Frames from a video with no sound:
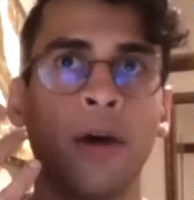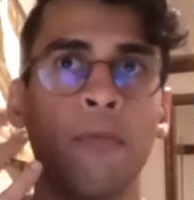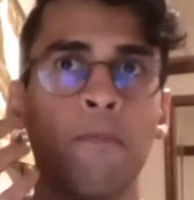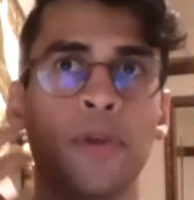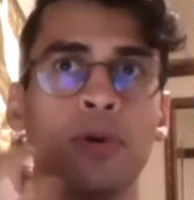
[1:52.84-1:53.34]
a
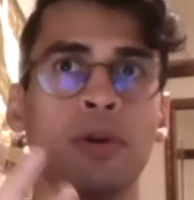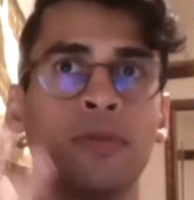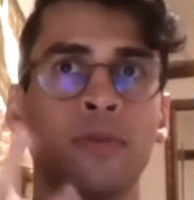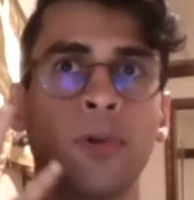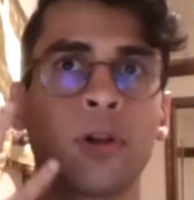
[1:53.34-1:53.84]

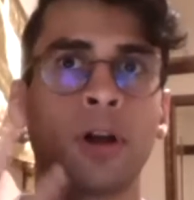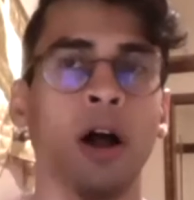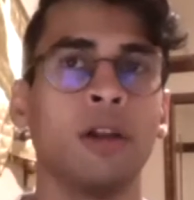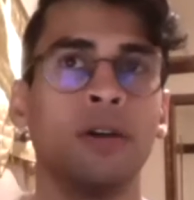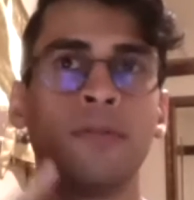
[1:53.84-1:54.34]
beautiful,
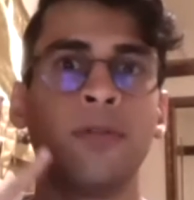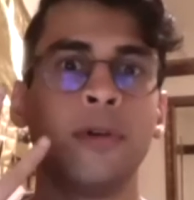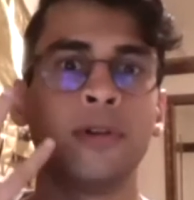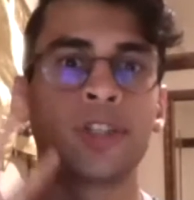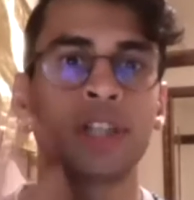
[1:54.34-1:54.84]

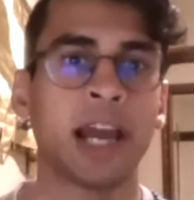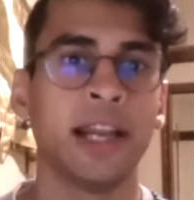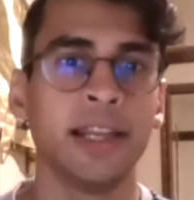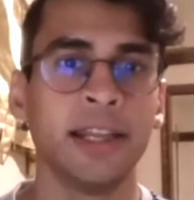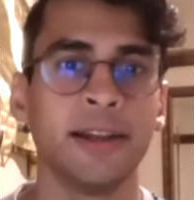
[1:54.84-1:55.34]
colorful,
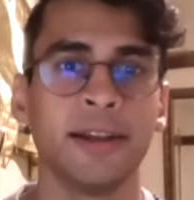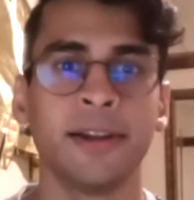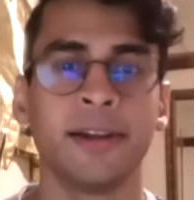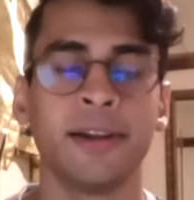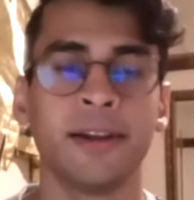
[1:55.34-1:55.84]
shiny,
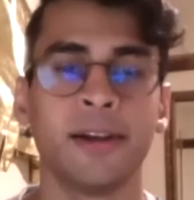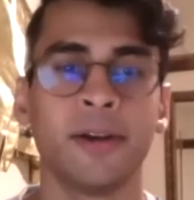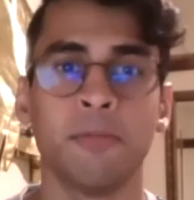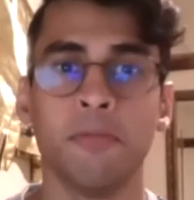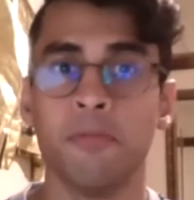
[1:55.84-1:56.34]

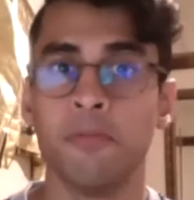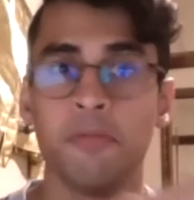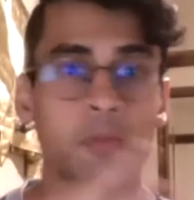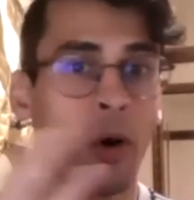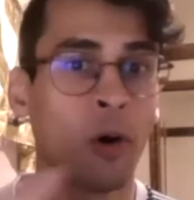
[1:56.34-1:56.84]

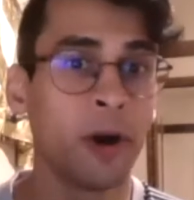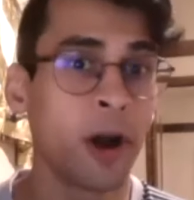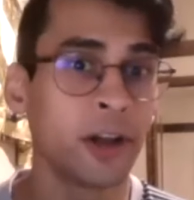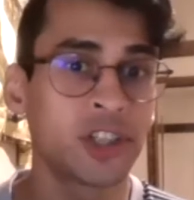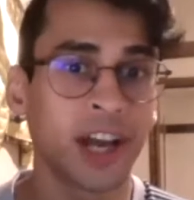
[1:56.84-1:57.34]
or
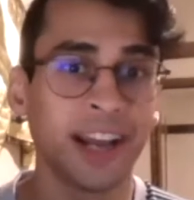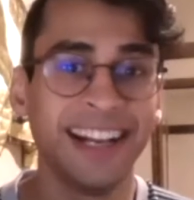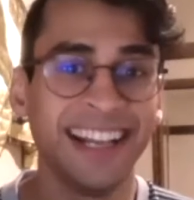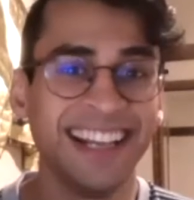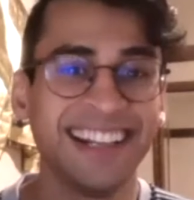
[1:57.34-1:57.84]
not
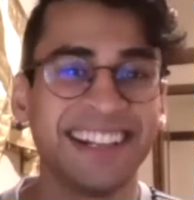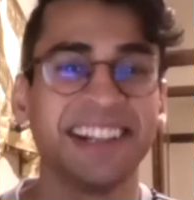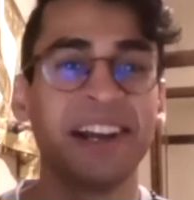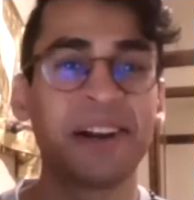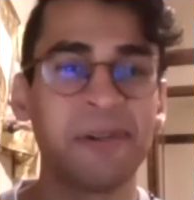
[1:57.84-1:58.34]
shiny
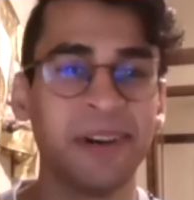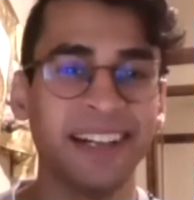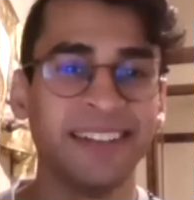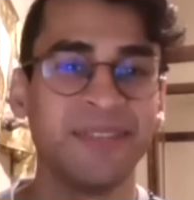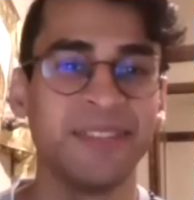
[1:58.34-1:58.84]

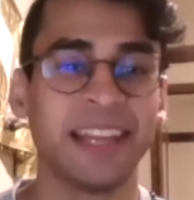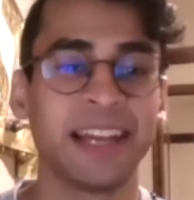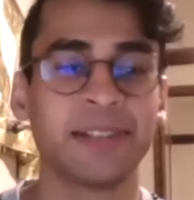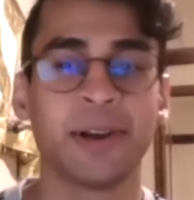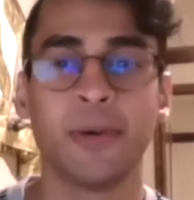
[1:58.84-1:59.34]
liquid that
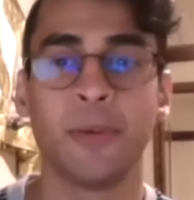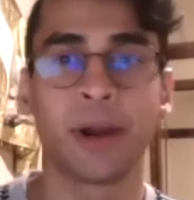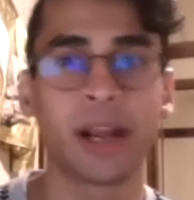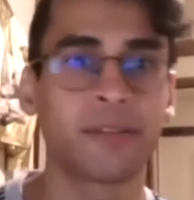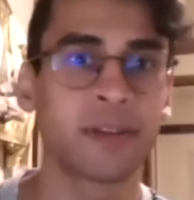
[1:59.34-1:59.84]
is
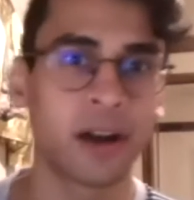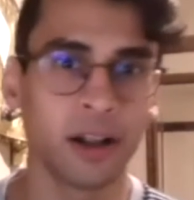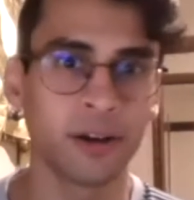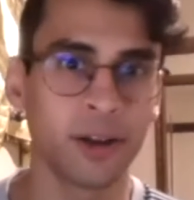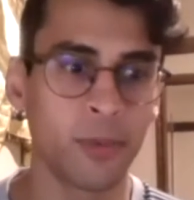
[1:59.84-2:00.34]
whatever
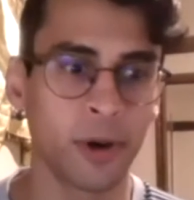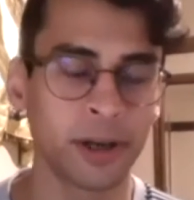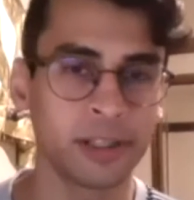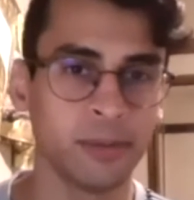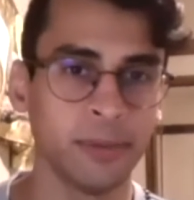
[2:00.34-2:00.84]
color you want
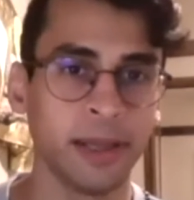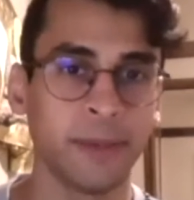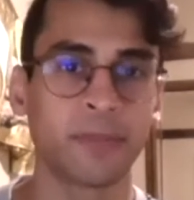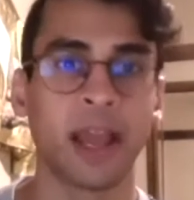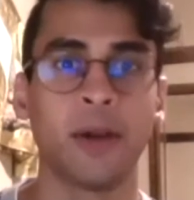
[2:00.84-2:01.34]
it to be.
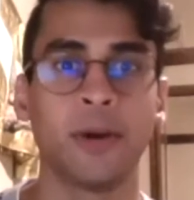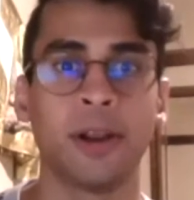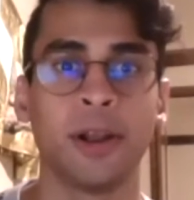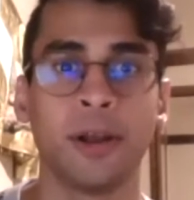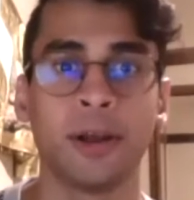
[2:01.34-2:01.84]
And
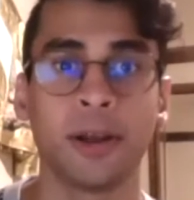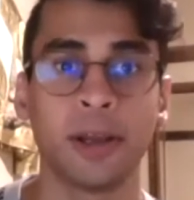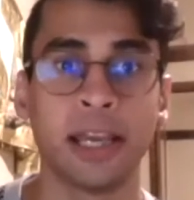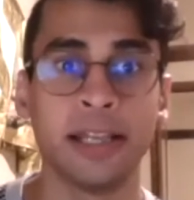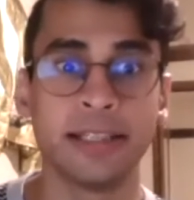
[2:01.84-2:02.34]

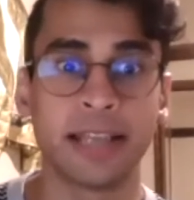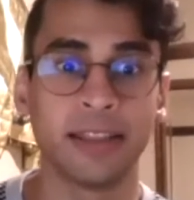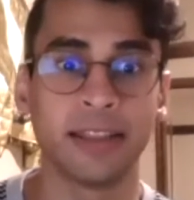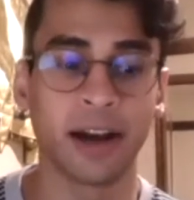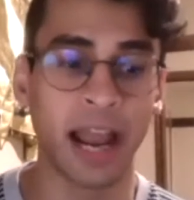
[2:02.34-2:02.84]
kids get their